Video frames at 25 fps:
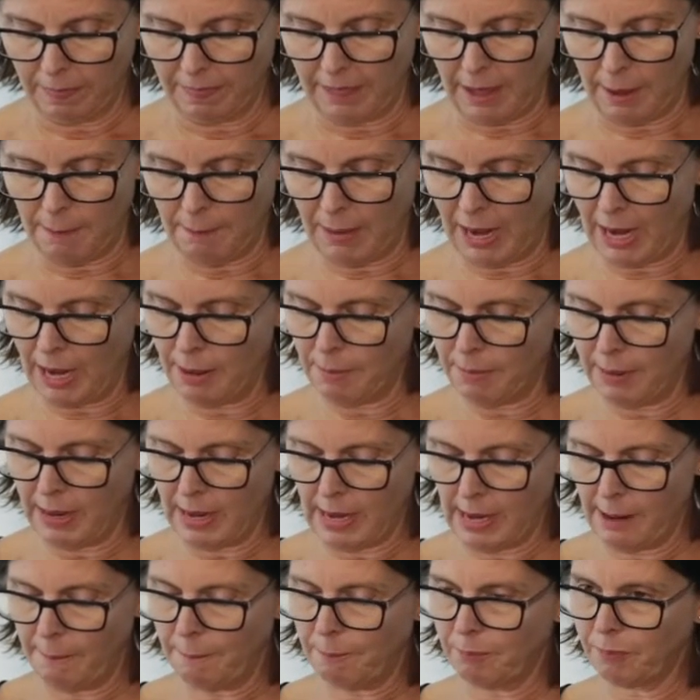There may
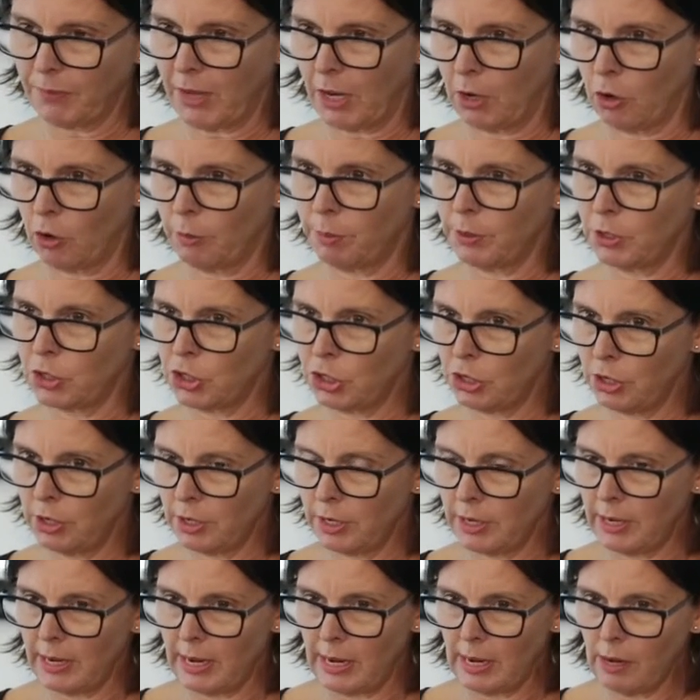be an
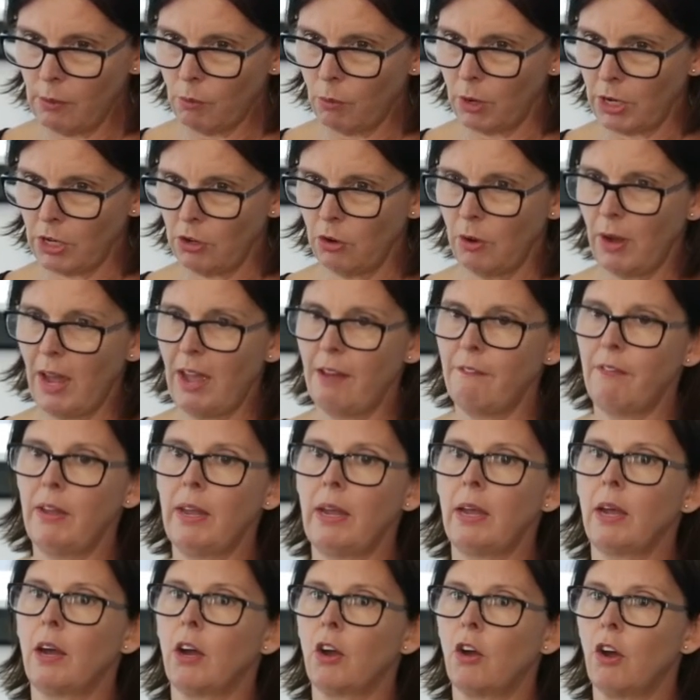opportunity when you're
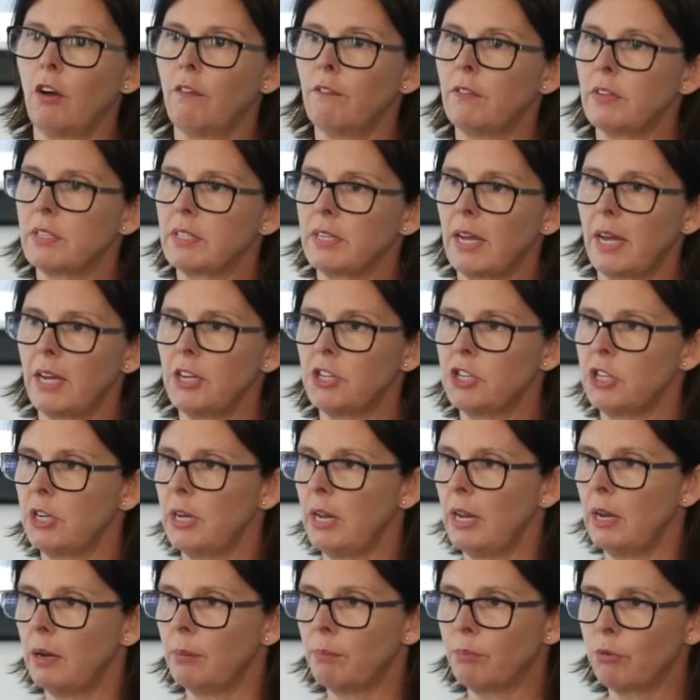having a
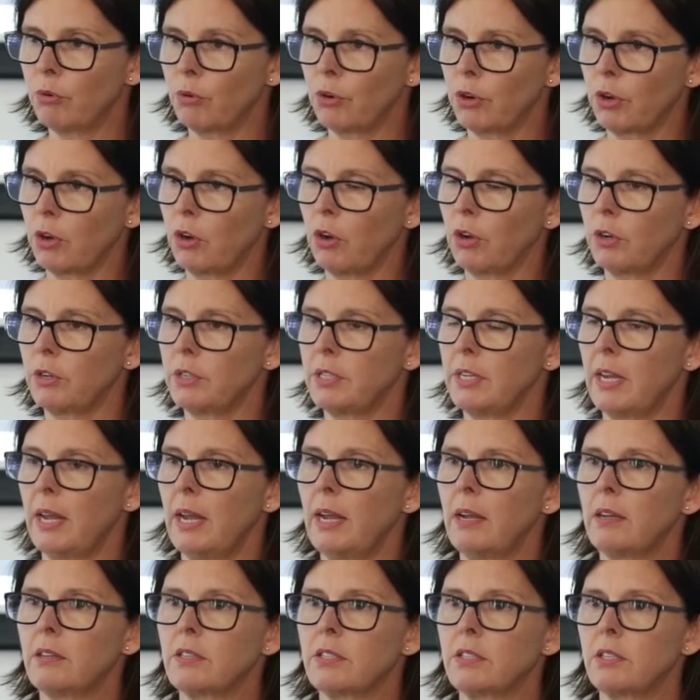conversation in a broader
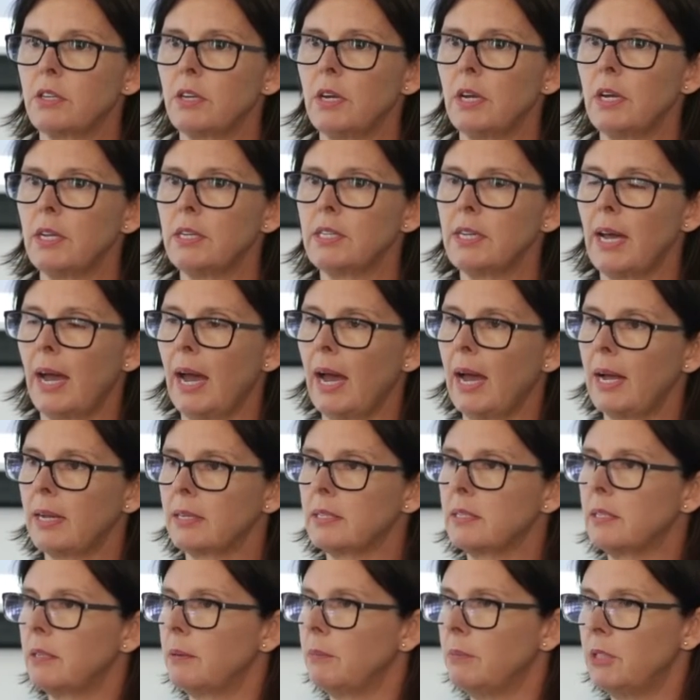context to
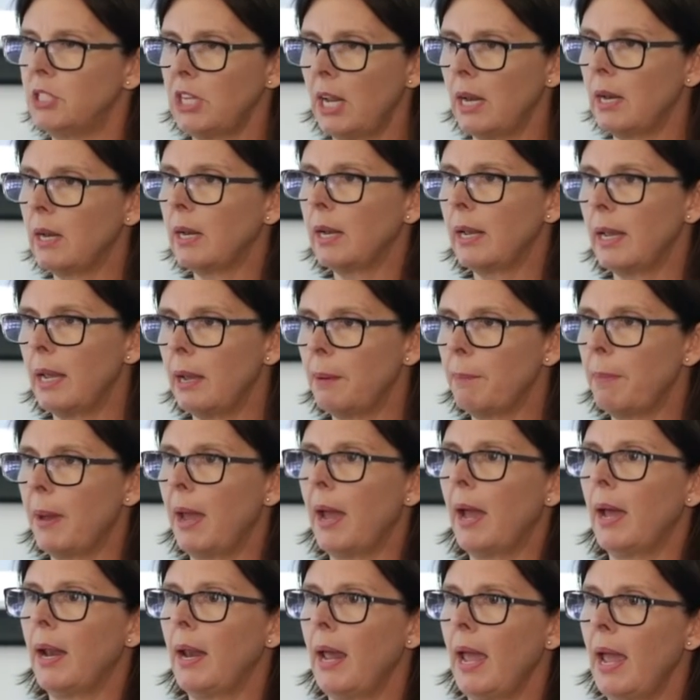ask them gently
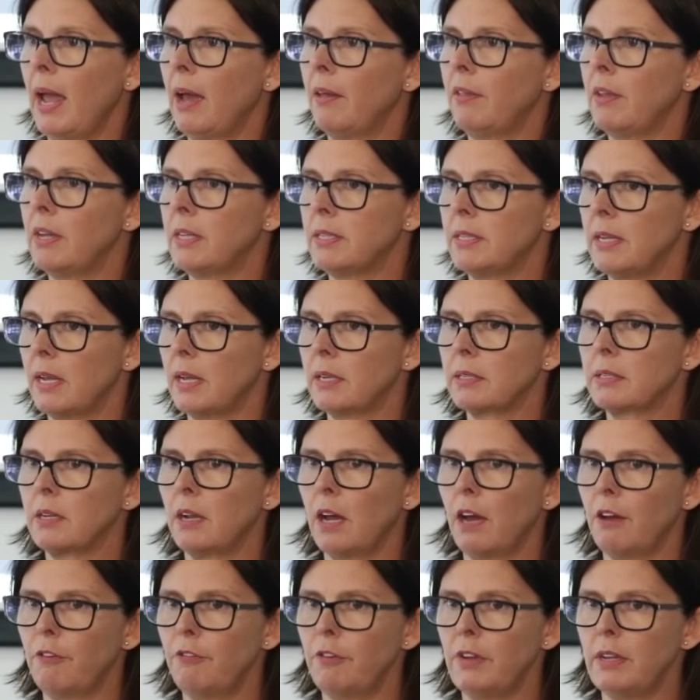about how their sex
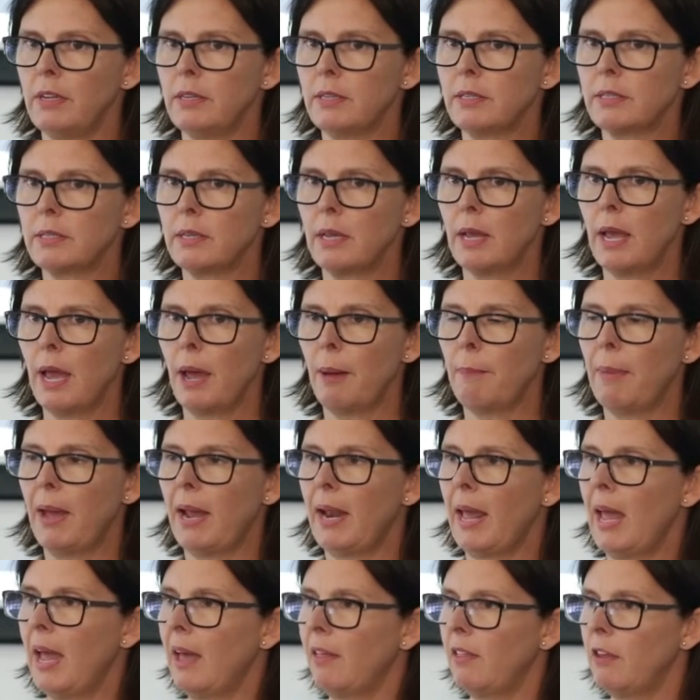life is,
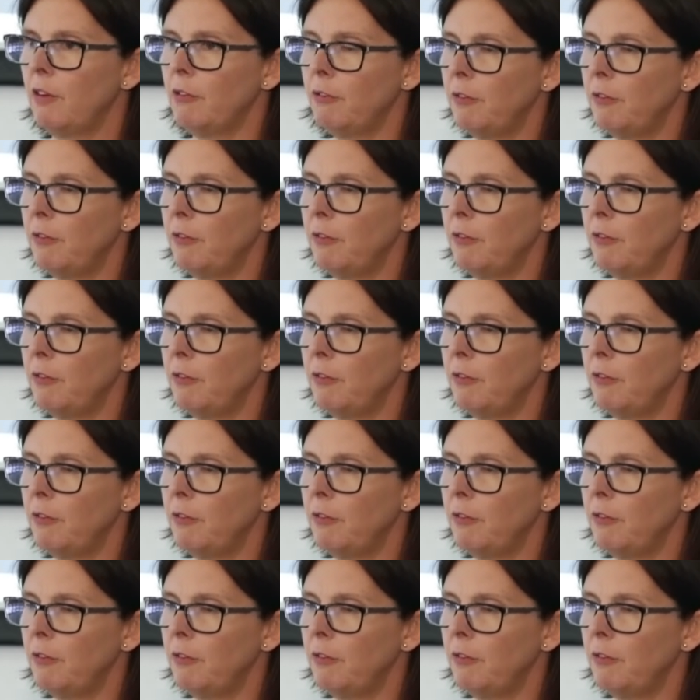about how they're